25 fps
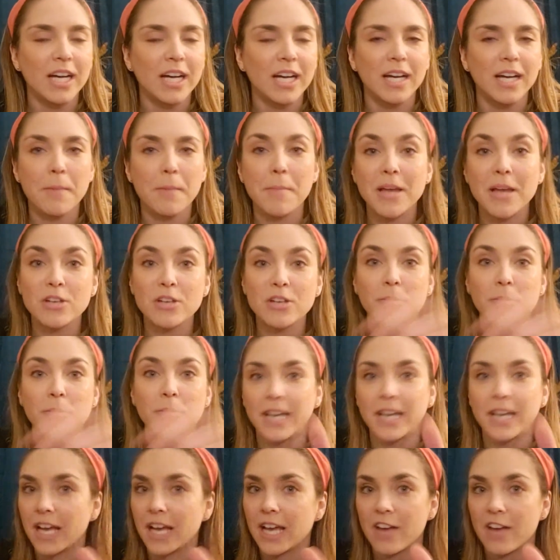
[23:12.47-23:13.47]
Mental
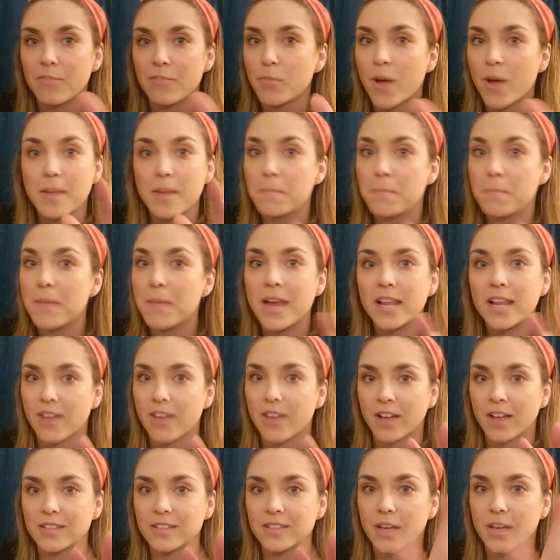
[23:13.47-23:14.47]
Monday. I have many
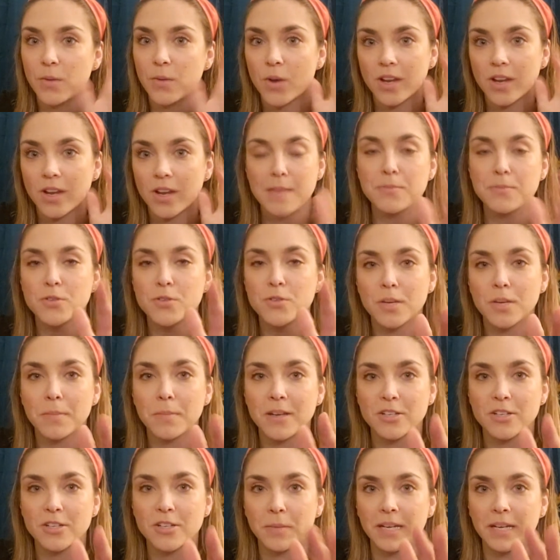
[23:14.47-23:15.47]
thoughts. I want to keep doing
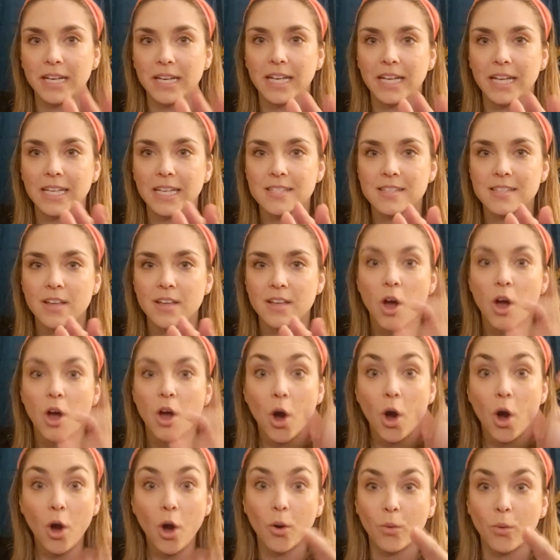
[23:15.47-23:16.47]
Mental Mondays.
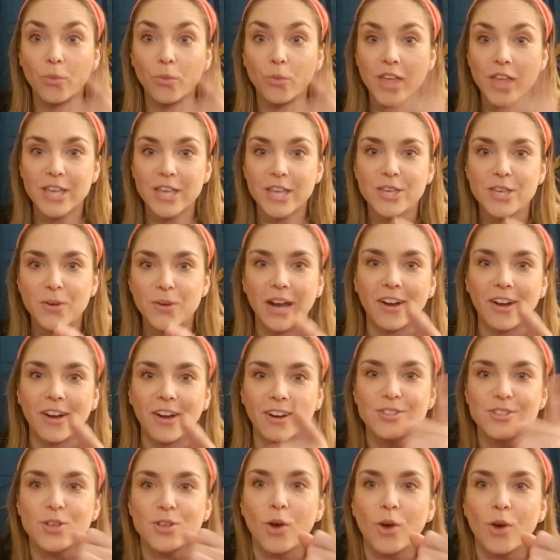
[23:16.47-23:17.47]
Oh, thank you,
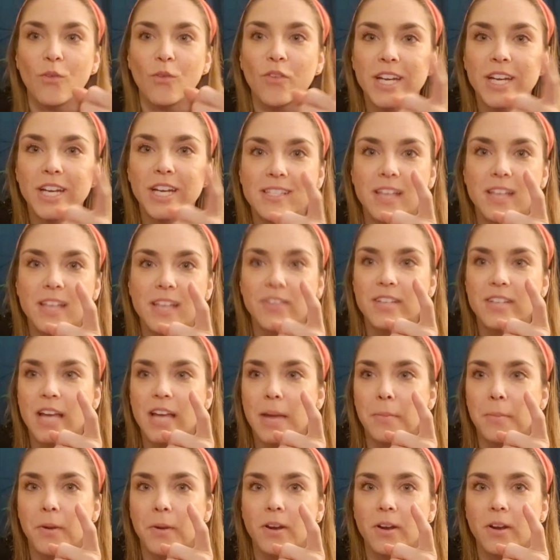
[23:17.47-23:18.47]
Aaron. Don't forget to set the
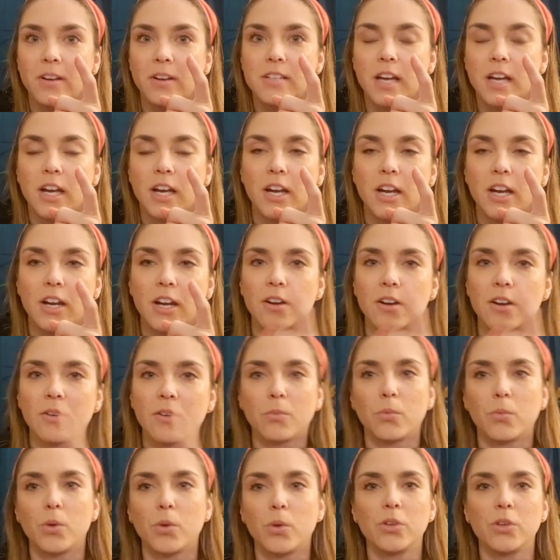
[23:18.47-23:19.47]
timer. Tucker,
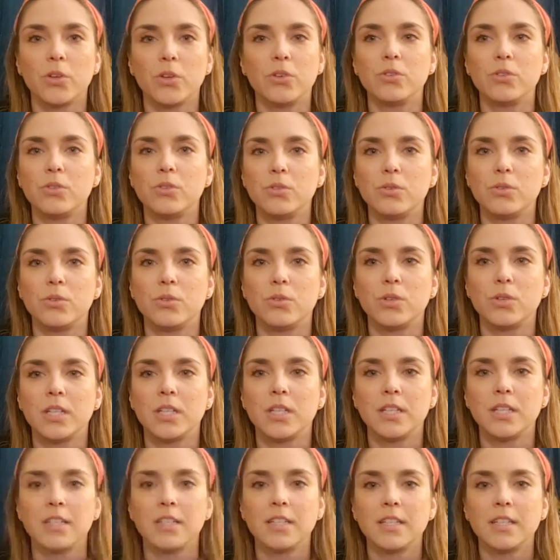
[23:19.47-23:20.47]
will you
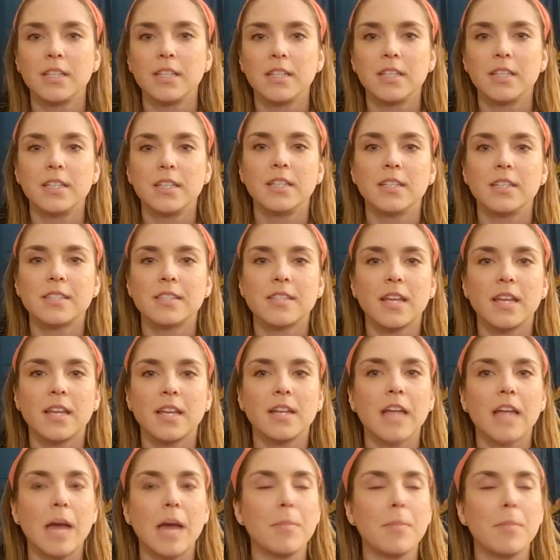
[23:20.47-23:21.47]
set a
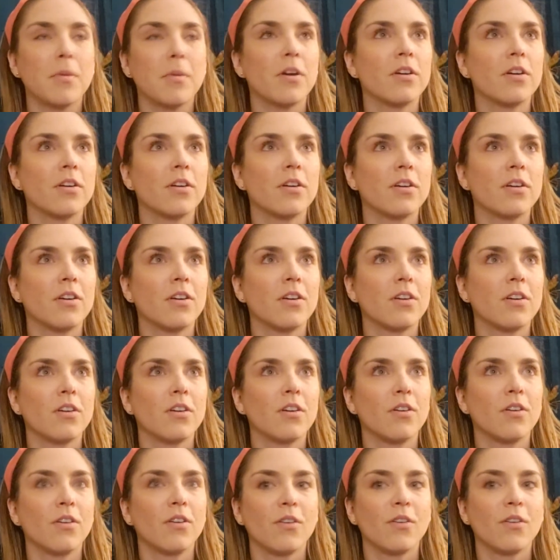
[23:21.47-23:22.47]
timer
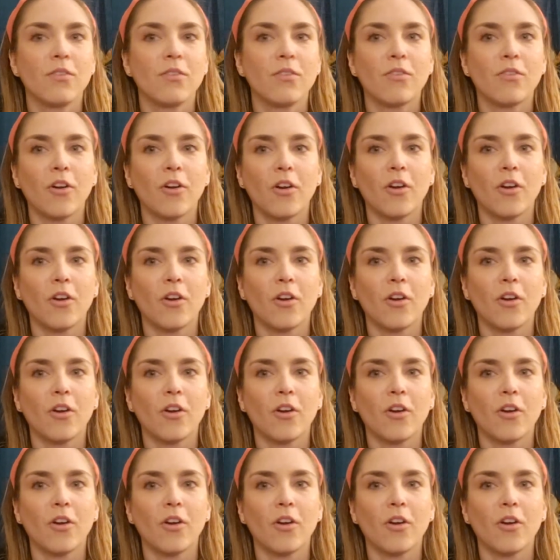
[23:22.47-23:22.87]
for?